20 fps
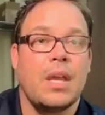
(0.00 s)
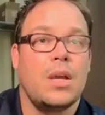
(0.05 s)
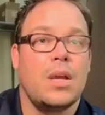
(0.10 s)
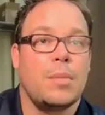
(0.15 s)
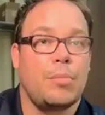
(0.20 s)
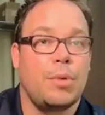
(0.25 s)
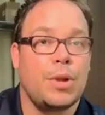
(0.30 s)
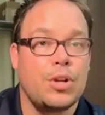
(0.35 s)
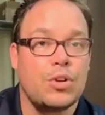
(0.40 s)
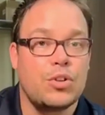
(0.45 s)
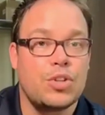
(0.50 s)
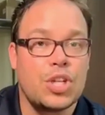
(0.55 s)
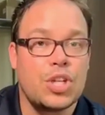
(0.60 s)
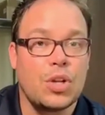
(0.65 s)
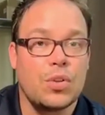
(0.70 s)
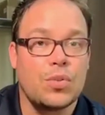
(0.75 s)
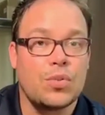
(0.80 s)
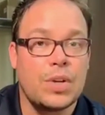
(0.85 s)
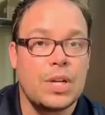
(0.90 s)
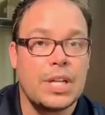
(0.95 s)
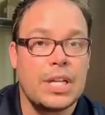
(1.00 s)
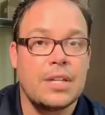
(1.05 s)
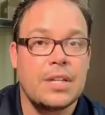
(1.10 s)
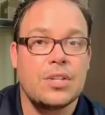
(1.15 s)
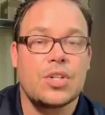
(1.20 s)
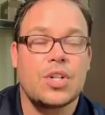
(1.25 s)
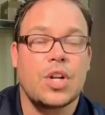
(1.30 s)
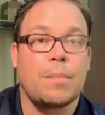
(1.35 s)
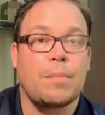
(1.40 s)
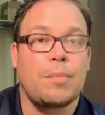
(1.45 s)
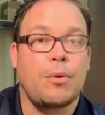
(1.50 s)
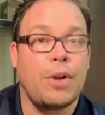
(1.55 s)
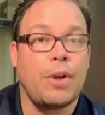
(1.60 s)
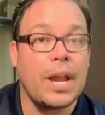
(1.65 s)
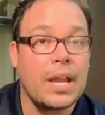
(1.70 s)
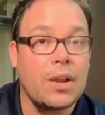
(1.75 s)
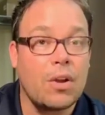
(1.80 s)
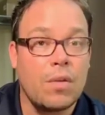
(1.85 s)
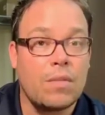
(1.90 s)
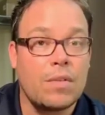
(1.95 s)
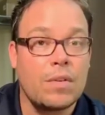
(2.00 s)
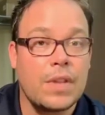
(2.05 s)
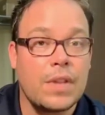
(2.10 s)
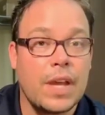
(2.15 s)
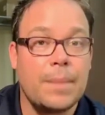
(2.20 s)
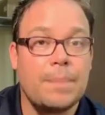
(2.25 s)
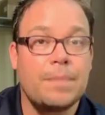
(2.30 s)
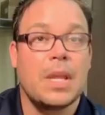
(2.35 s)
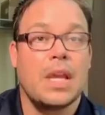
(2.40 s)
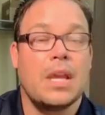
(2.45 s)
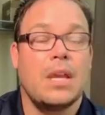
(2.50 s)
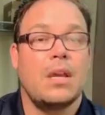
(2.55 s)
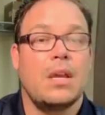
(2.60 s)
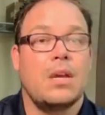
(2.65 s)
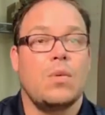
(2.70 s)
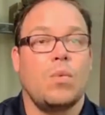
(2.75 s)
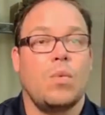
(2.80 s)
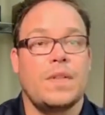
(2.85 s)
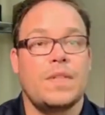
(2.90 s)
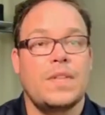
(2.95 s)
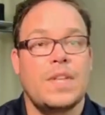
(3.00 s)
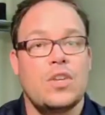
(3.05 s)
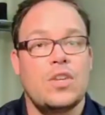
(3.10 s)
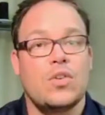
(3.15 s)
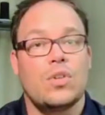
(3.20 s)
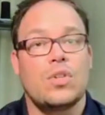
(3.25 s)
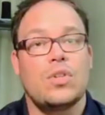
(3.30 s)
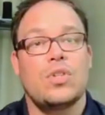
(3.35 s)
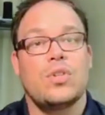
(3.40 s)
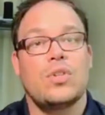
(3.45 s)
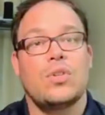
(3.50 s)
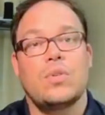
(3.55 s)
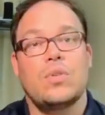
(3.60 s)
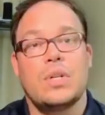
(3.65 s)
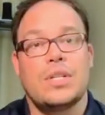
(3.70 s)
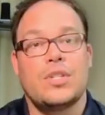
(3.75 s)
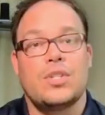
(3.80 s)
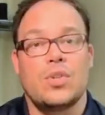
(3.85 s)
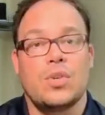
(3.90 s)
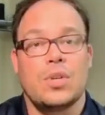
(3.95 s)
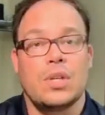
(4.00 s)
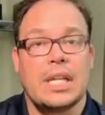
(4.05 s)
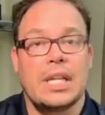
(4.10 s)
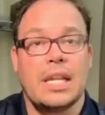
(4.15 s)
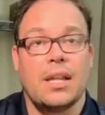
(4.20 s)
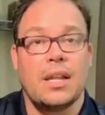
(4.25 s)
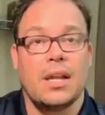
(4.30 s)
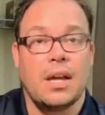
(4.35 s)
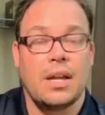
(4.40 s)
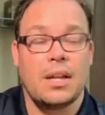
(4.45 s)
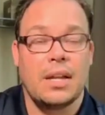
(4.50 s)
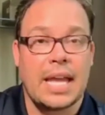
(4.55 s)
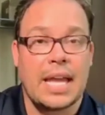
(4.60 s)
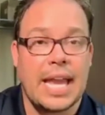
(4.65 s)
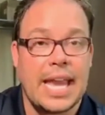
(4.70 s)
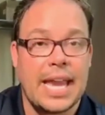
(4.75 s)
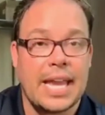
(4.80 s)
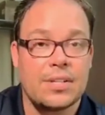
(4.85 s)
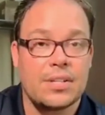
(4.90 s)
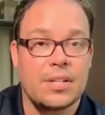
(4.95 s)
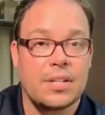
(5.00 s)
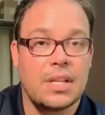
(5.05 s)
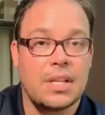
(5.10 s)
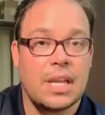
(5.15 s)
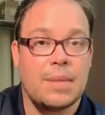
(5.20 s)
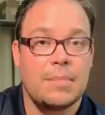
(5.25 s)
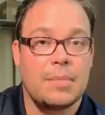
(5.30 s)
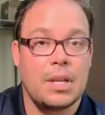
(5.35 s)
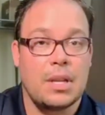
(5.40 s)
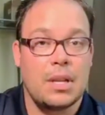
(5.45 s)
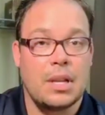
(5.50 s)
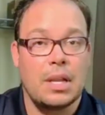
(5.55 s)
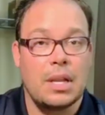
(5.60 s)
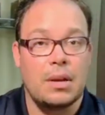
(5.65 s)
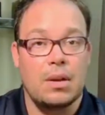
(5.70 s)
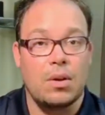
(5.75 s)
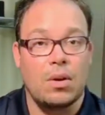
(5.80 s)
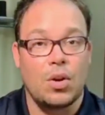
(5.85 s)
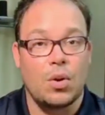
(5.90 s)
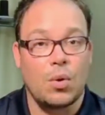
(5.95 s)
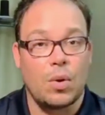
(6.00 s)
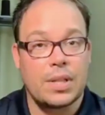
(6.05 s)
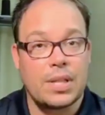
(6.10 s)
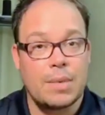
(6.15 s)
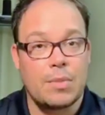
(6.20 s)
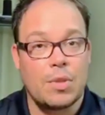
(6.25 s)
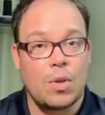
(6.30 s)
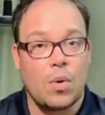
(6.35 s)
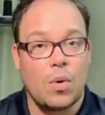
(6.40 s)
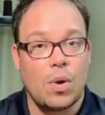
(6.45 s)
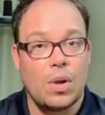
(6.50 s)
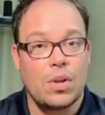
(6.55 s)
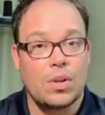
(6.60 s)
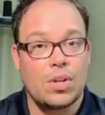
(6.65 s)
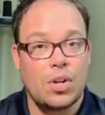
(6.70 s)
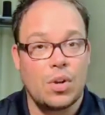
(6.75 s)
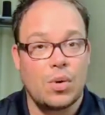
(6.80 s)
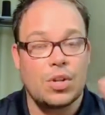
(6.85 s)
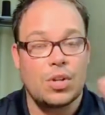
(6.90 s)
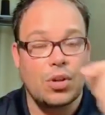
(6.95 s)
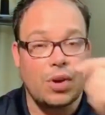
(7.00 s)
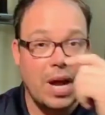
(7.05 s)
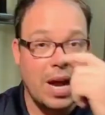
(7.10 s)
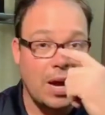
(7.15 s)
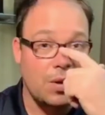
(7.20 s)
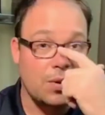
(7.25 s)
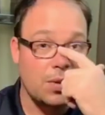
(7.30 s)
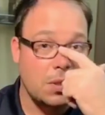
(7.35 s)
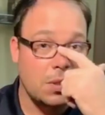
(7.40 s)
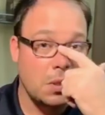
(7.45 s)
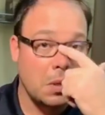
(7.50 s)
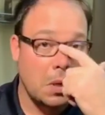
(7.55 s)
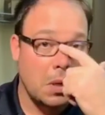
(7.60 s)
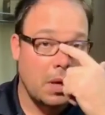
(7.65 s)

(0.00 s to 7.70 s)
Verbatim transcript: Bring your children in, start praying over them. One thing you can do is you can uh, lay hands on them and, and, anoint them with oil, you know, in your house.